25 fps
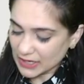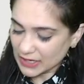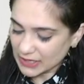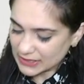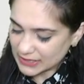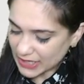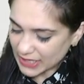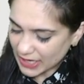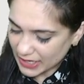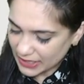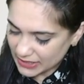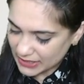
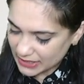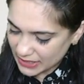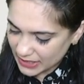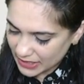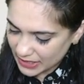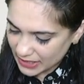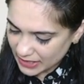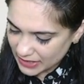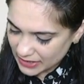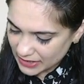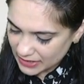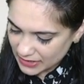that
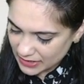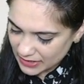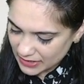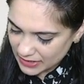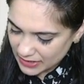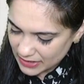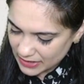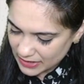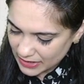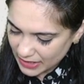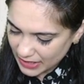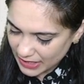
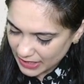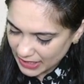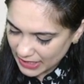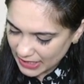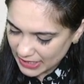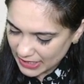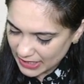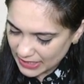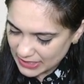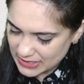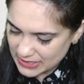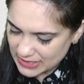A
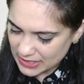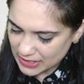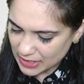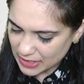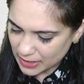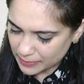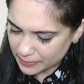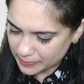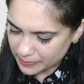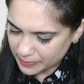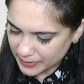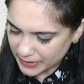is a
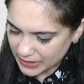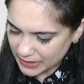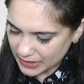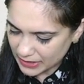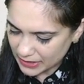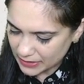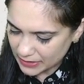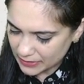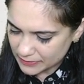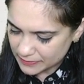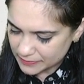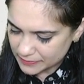
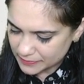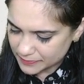company